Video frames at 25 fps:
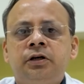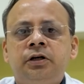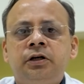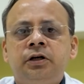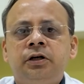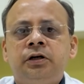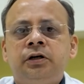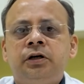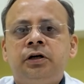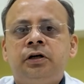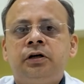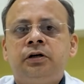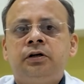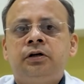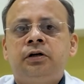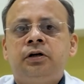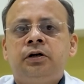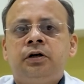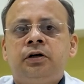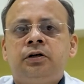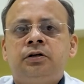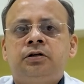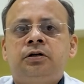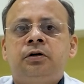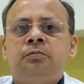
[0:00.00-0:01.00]
related,
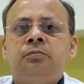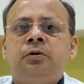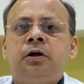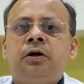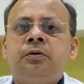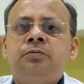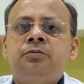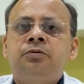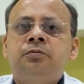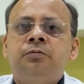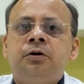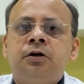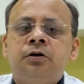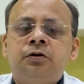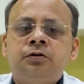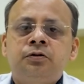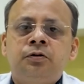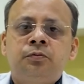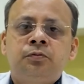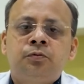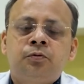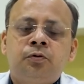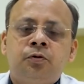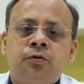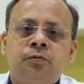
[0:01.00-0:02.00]
sometimes because
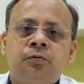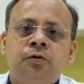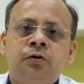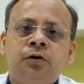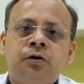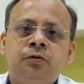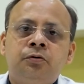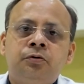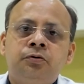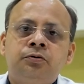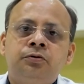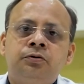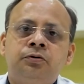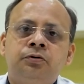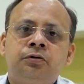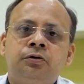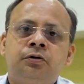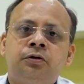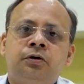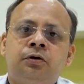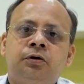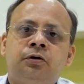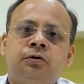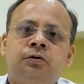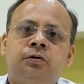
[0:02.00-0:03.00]
of overuse,
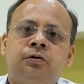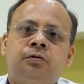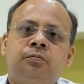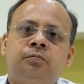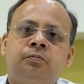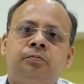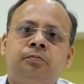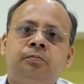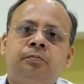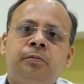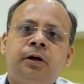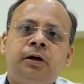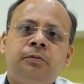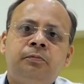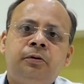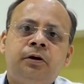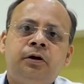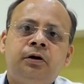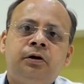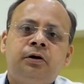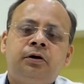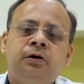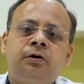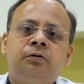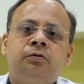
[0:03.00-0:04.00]

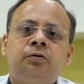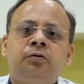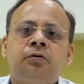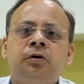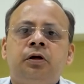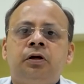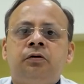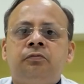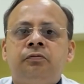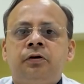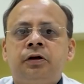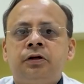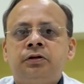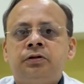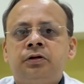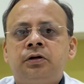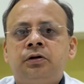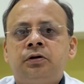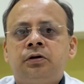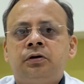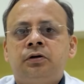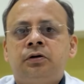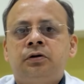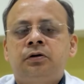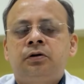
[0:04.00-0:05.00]
maybe due to
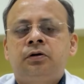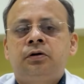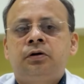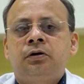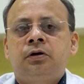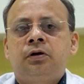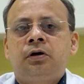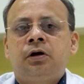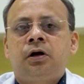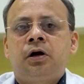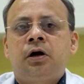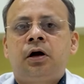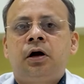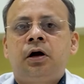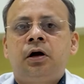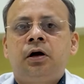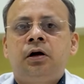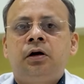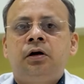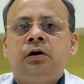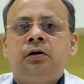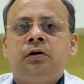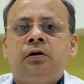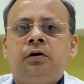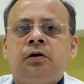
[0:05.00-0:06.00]
infection,
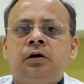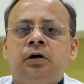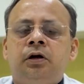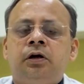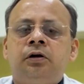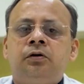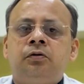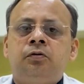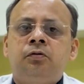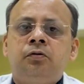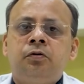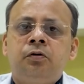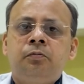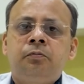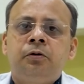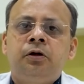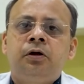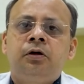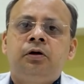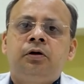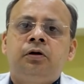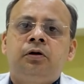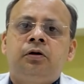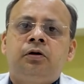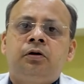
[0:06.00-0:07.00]
and it could
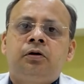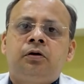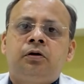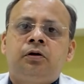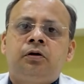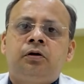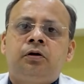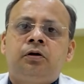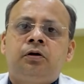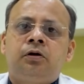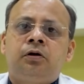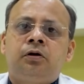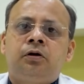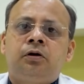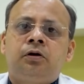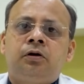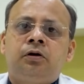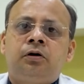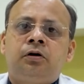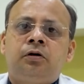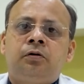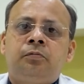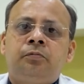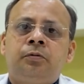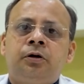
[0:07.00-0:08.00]
be
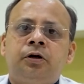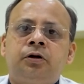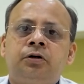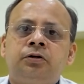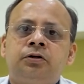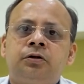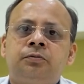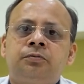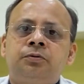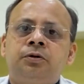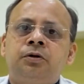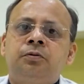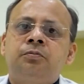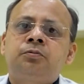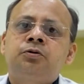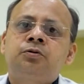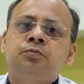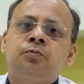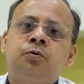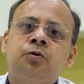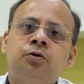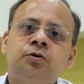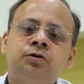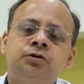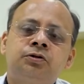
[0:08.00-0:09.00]
because of some
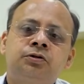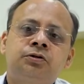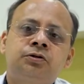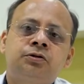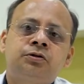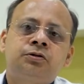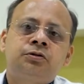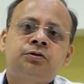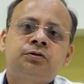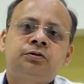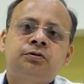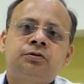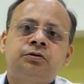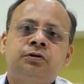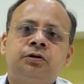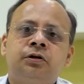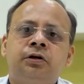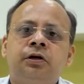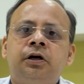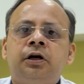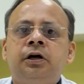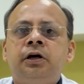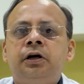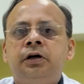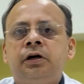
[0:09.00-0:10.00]
sports
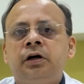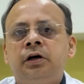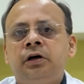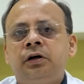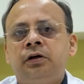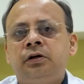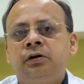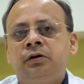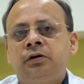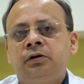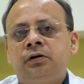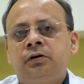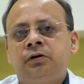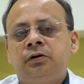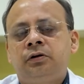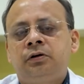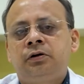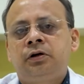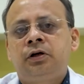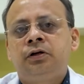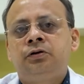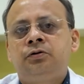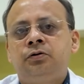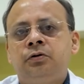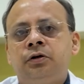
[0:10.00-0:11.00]
related
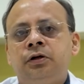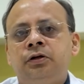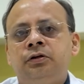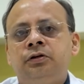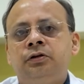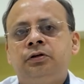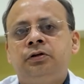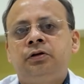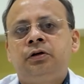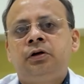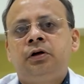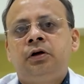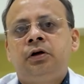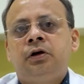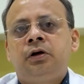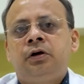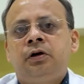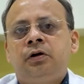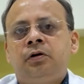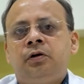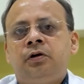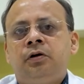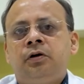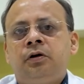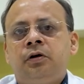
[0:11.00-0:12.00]
injuries.
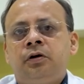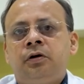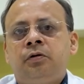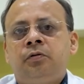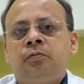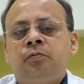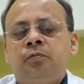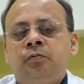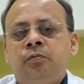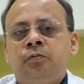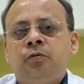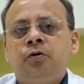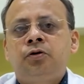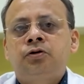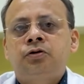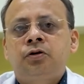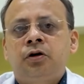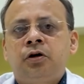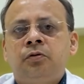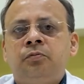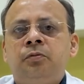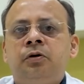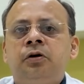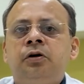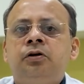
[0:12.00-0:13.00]
Most
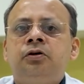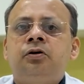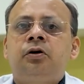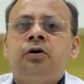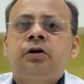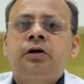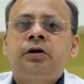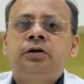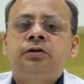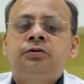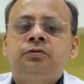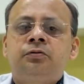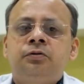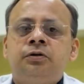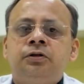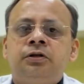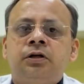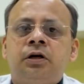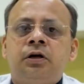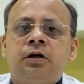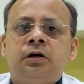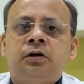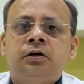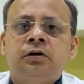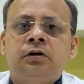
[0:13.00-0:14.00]
common joints which
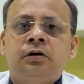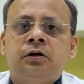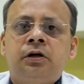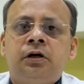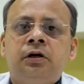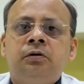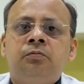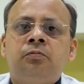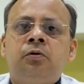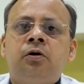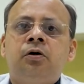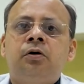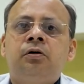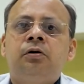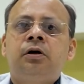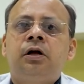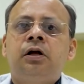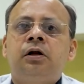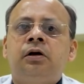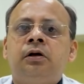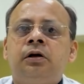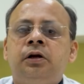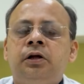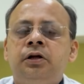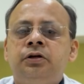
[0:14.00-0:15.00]
are involved
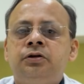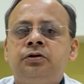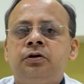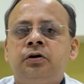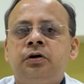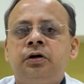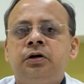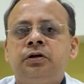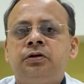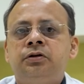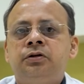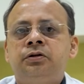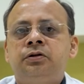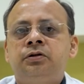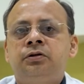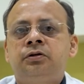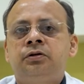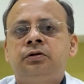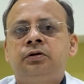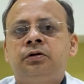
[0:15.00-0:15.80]
are knee joints,